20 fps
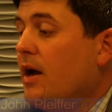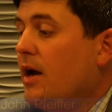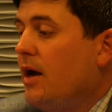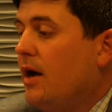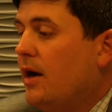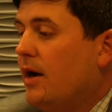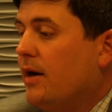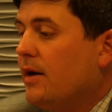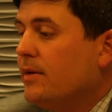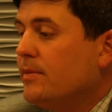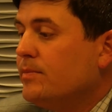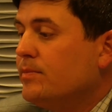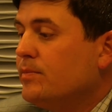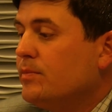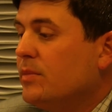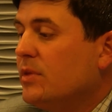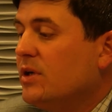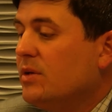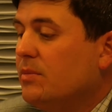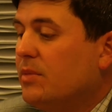
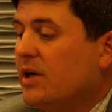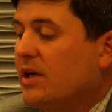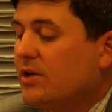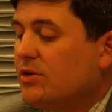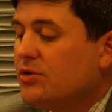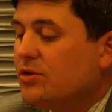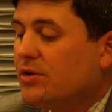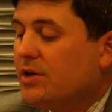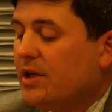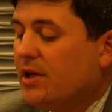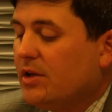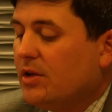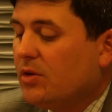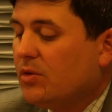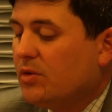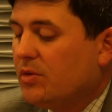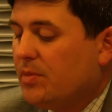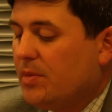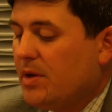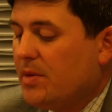Because you're dealing
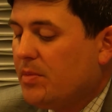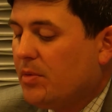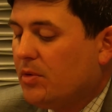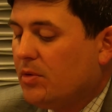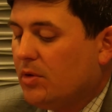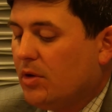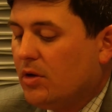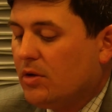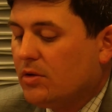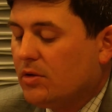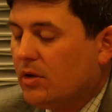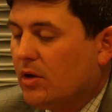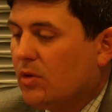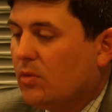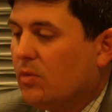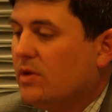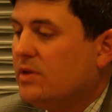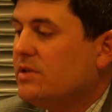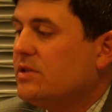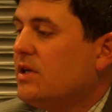with people on
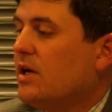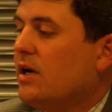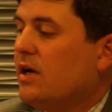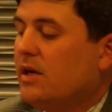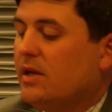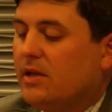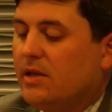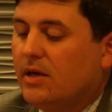one side,